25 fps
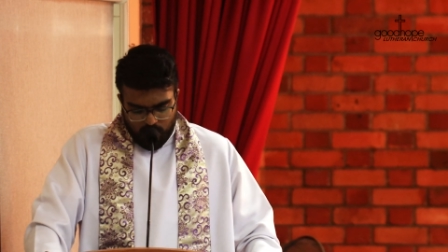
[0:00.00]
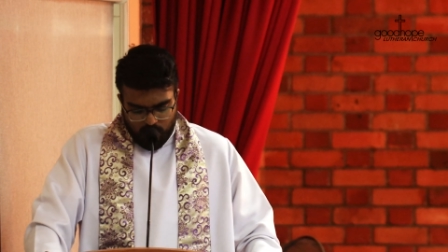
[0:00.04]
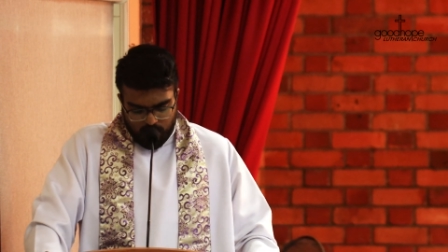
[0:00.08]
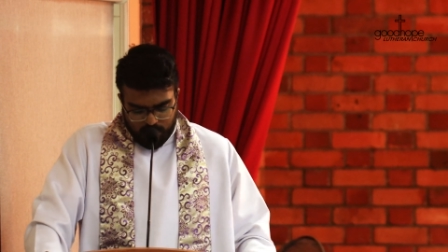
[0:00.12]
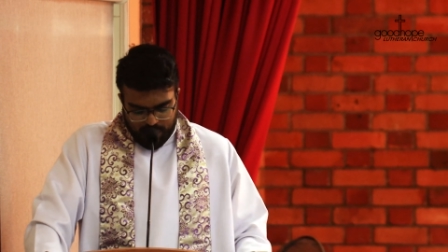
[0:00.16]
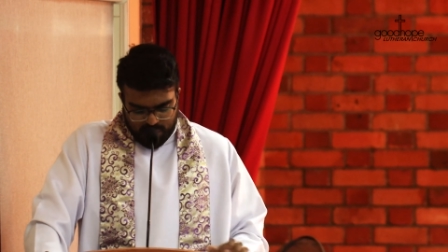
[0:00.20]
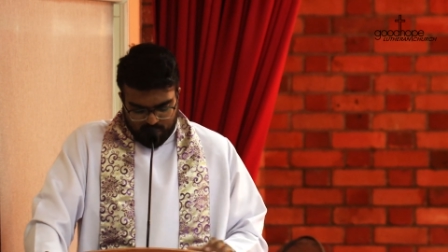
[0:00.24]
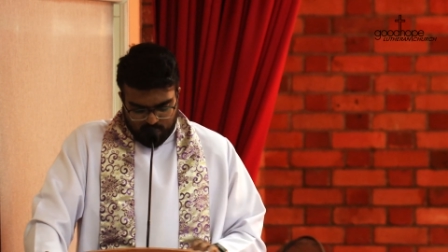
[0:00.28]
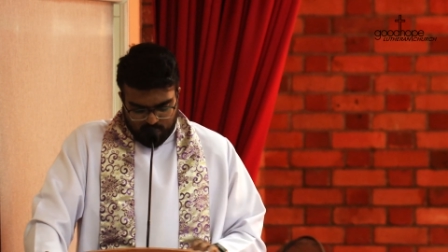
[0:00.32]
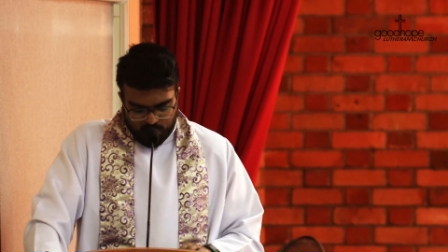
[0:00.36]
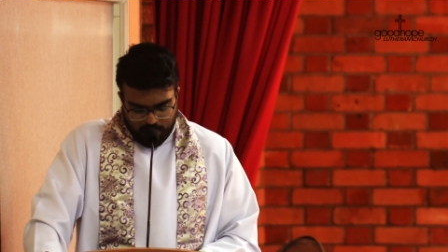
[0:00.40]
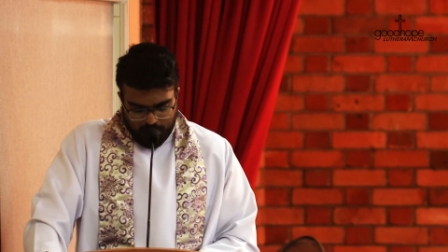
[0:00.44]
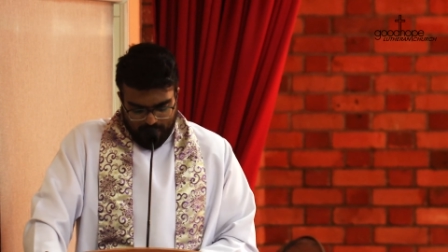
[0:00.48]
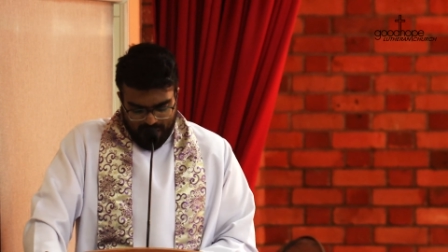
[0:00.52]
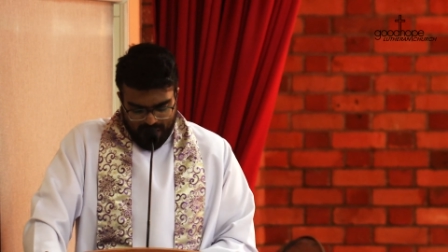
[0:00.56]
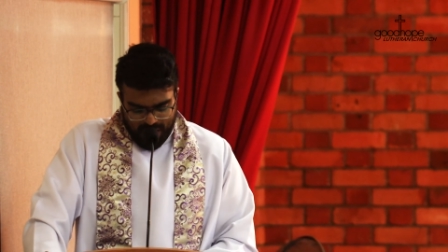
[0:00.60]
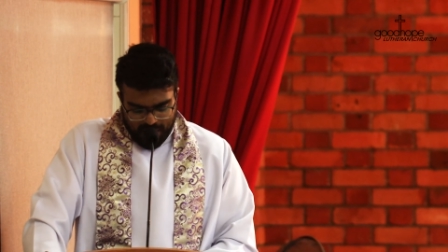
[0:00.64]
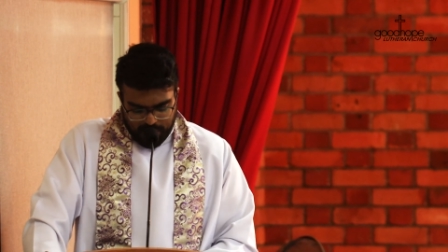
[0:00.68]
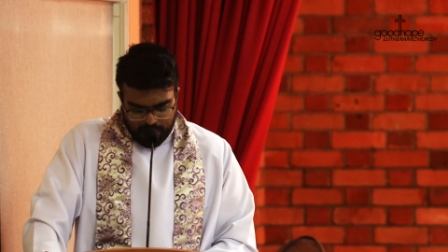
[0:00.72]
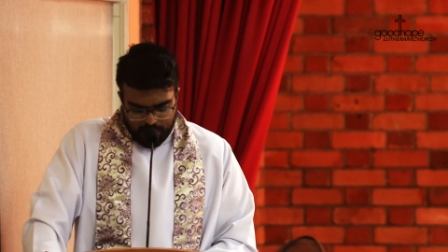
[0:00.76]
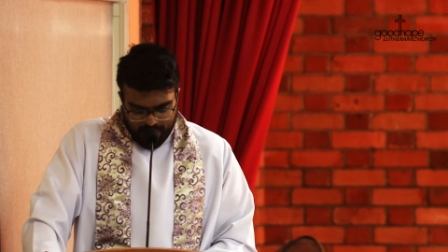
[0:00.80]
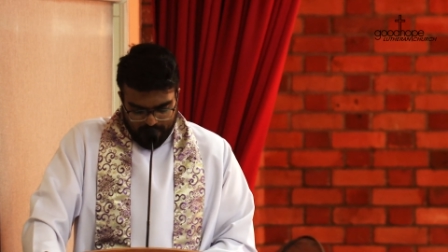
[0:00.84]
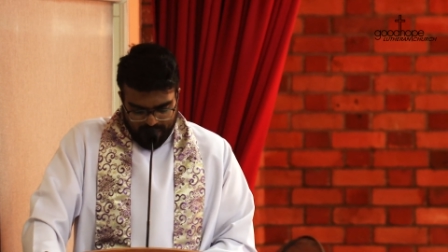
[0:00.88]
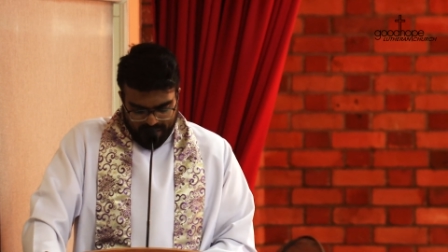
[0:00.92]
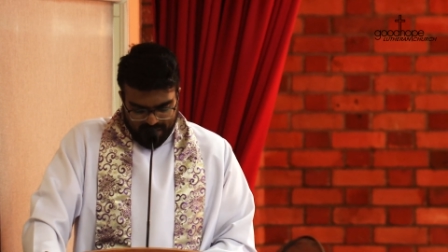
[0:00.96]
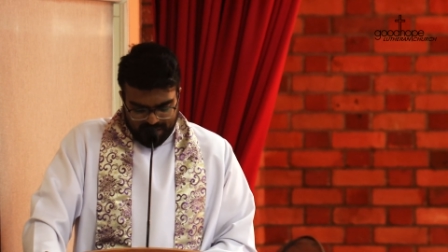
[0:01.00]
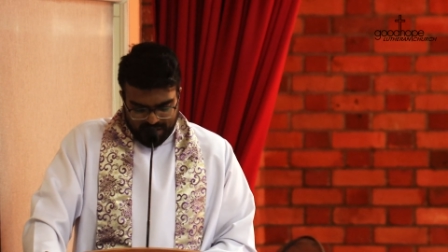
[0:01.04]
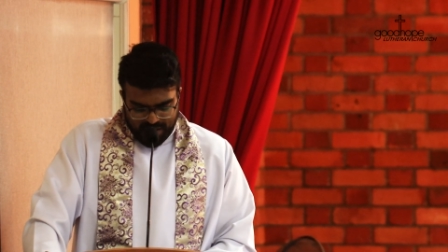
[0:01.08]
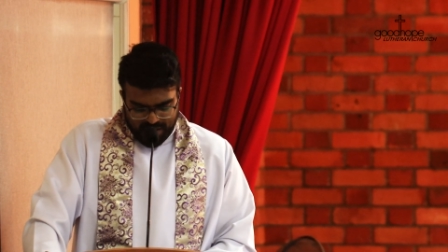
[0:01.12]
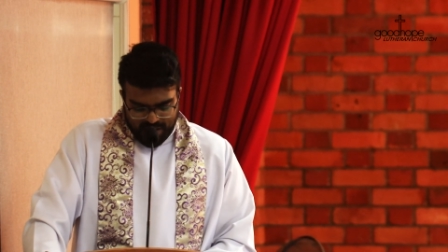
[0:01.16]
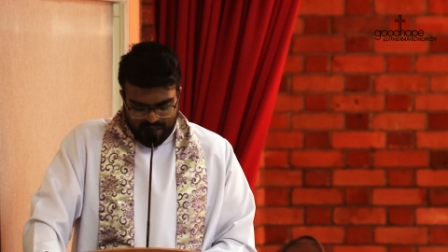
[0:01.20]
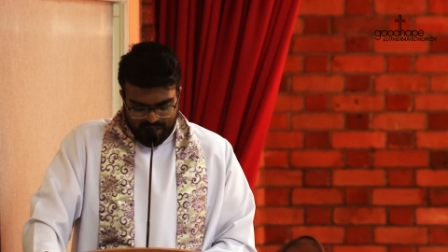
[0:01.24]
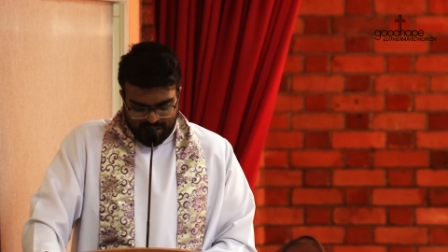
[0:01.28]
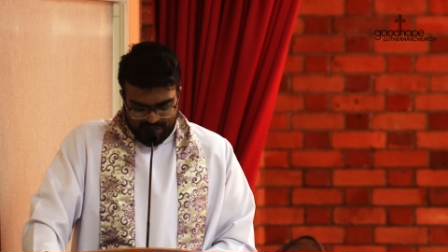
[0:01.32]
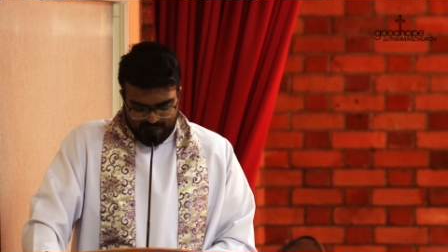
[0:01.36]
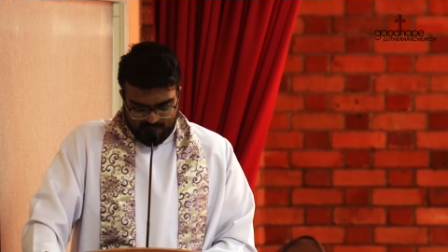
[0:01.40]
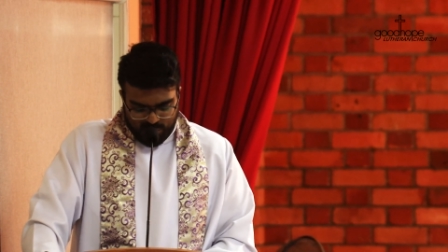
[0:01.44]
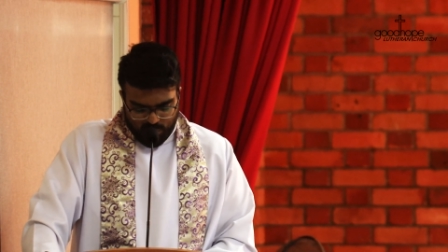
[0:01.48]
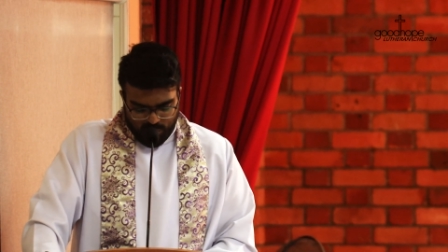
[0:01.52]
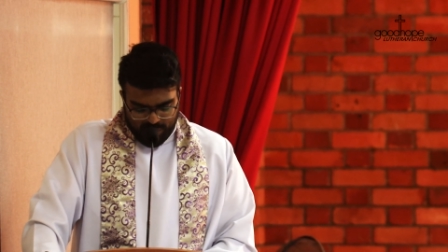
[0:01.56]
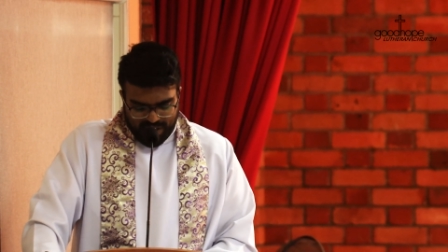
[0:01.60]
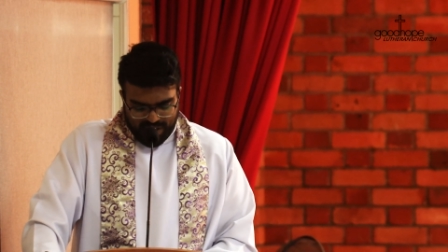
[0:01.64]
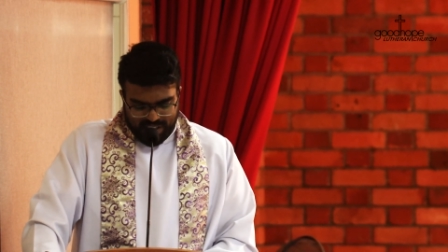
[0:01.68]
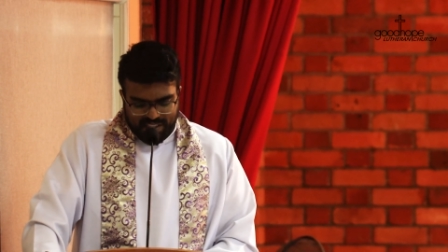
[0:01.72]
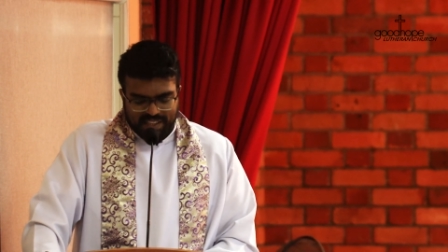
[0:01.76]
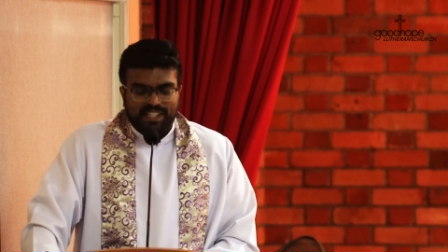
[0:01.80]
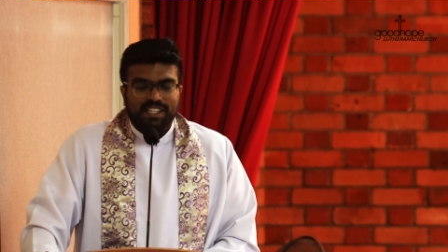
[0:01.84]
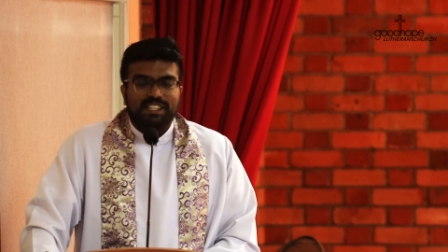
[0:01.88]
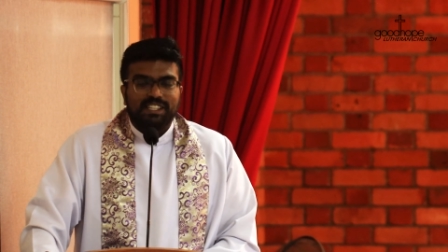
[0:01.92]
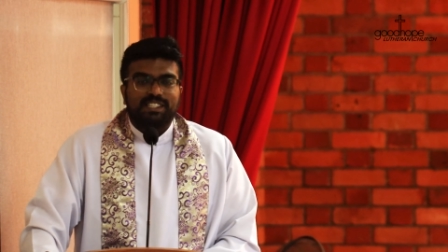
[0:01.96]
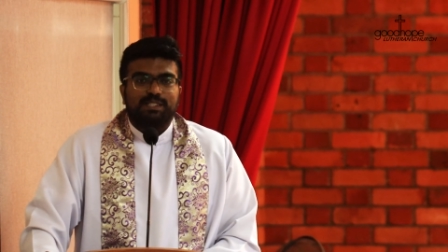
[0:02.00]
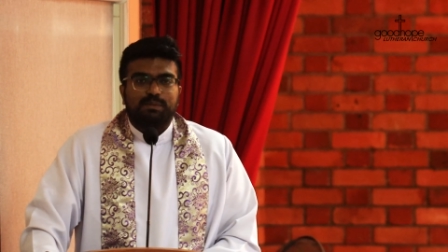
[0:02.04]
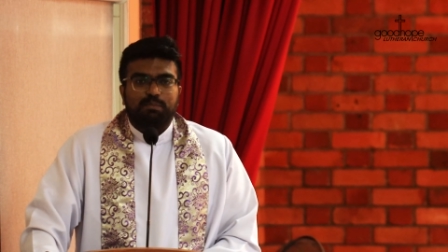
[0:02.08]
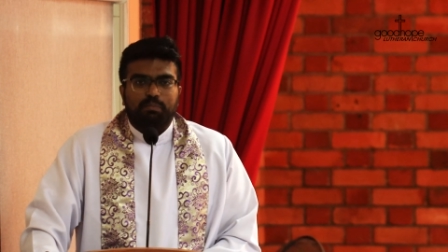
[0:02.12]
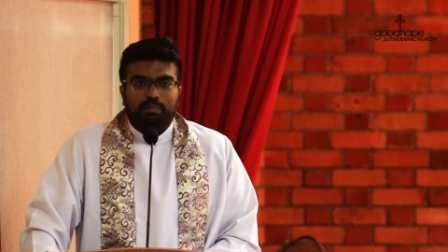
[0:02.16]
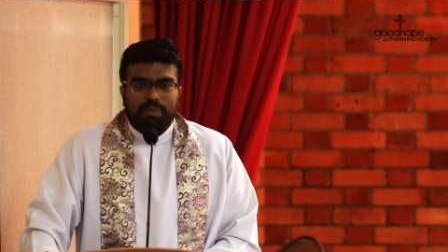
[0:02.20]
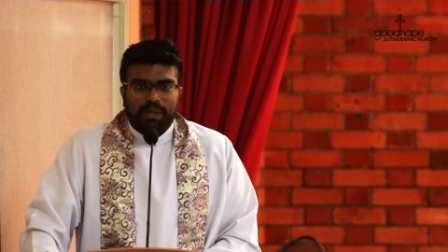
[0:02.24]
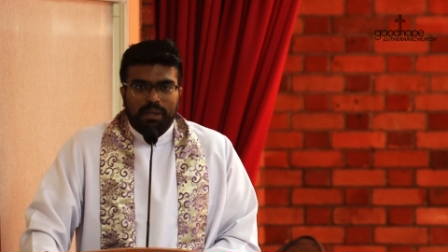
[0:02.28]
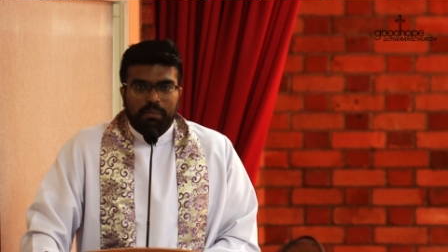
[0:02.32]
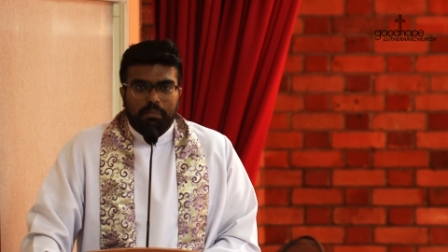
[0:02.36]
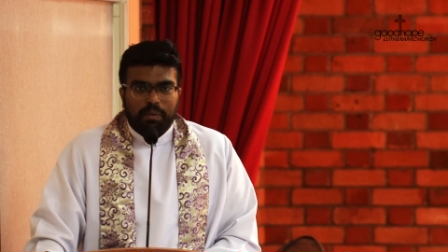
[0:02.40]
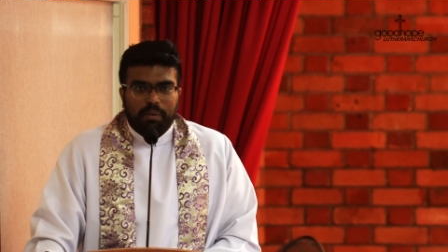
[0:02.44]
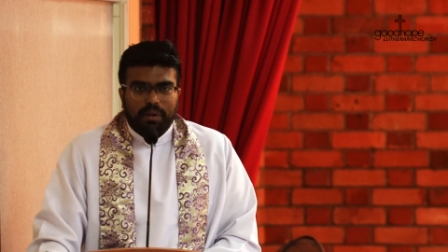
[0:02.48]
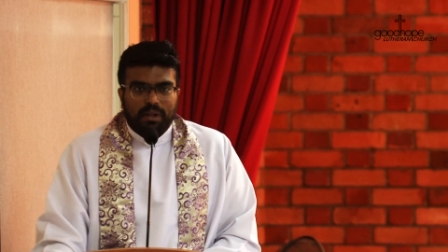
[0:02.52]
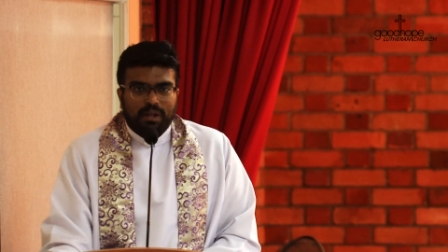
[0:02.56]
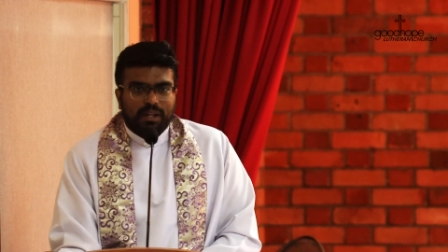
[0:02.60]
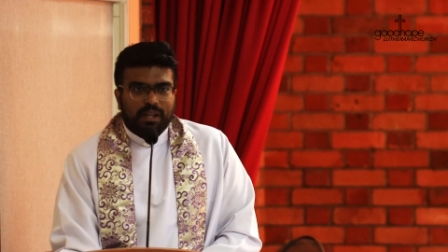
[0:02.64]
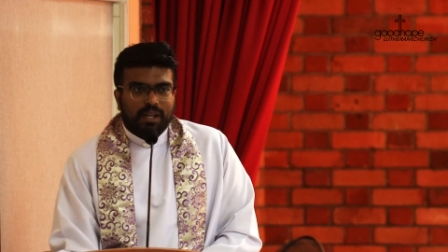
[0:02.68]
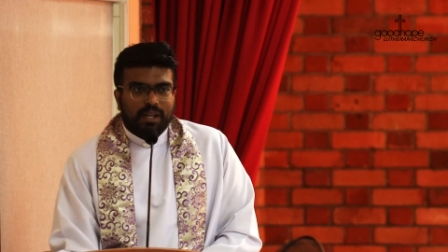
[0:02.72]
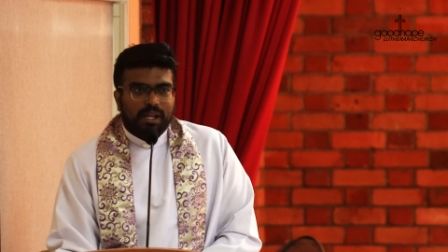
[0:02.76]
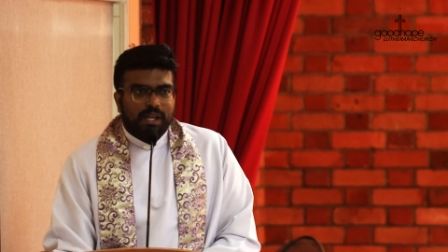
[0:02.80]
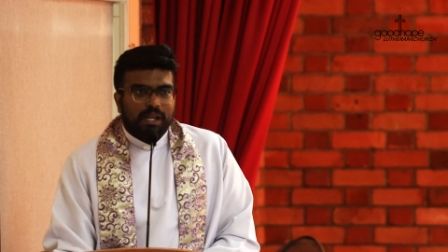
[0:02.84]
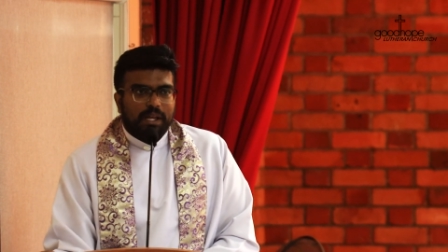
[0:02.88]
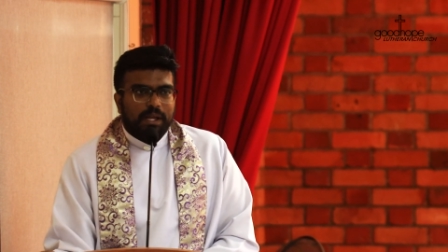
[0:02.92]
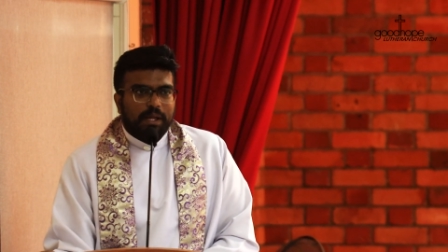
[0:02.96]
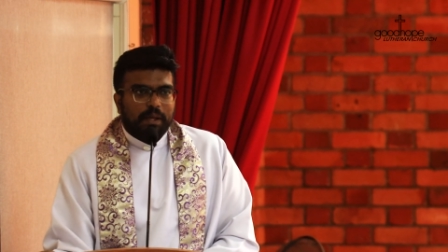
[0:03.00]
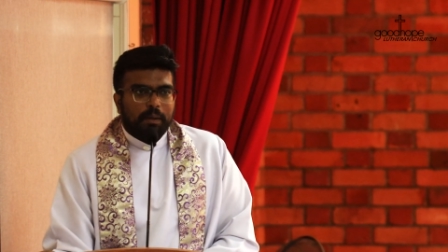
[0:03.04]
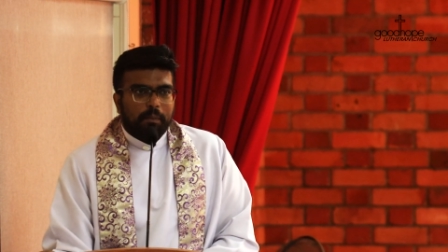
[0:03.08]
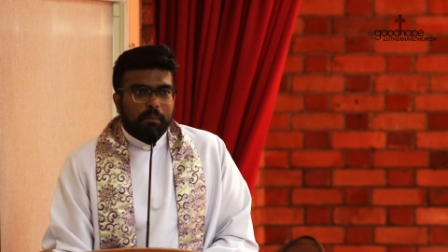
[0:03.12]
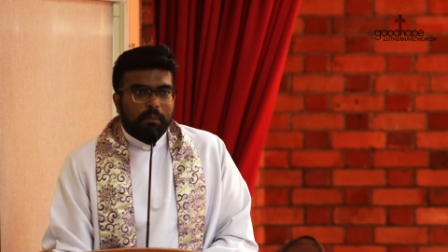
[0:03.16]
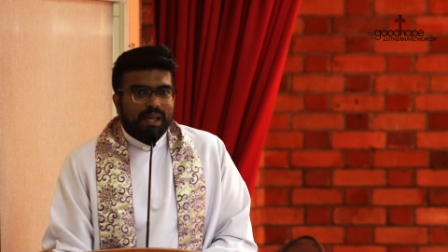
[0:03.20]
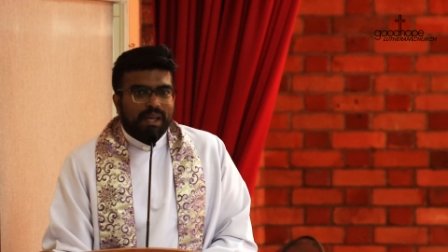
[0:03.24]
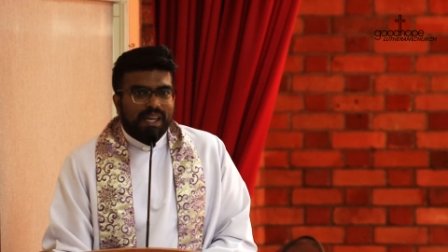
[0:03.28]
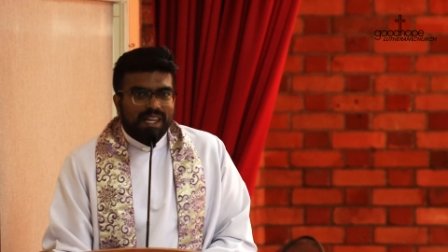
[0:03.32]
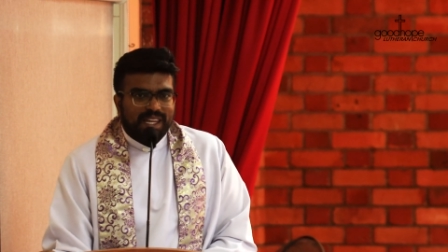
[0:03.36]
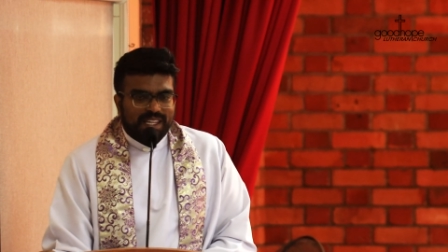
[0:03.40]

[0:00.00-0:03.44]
are we to buy bread so that these people may